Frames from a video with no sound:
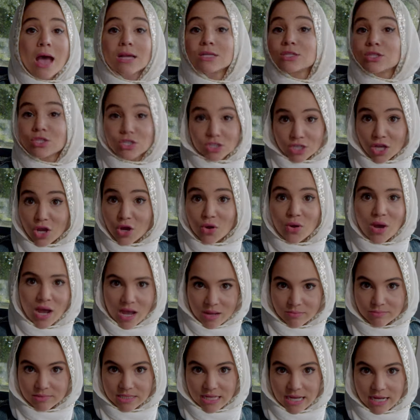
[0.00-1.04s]
So,
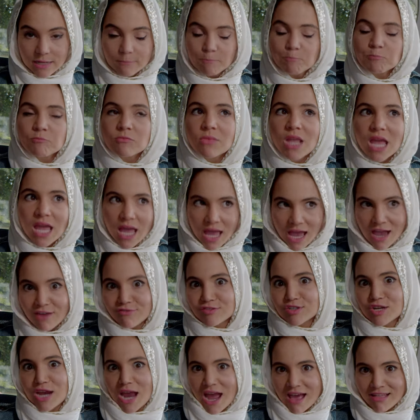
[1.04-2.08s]
update.
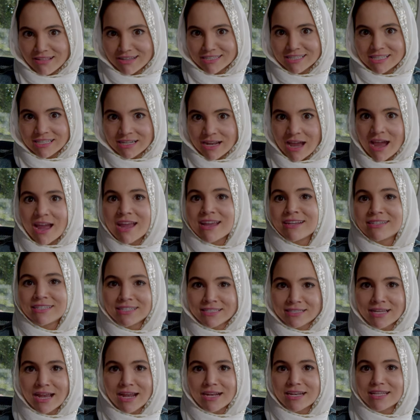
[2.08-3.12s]
After Alex and I
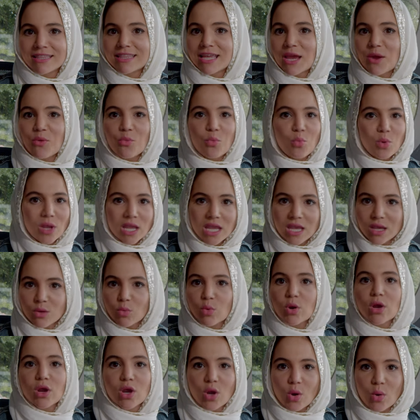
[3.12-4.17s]
decided that we
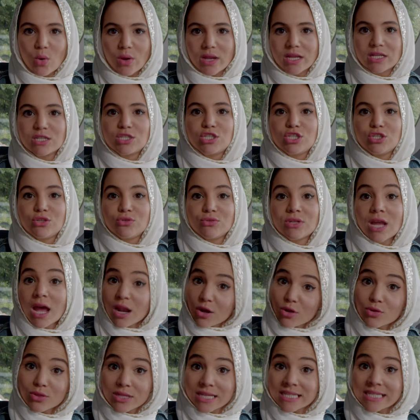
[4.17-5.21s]
were going to
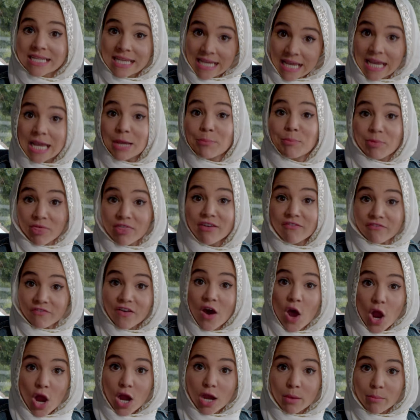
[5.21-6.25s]
not only keep the
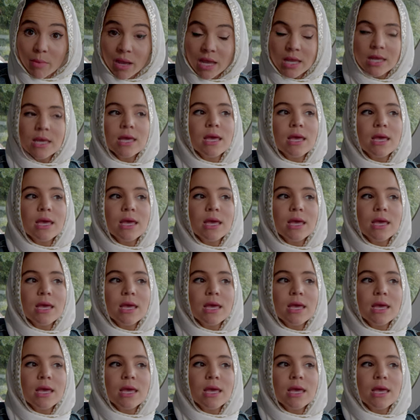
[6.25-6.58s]
farm,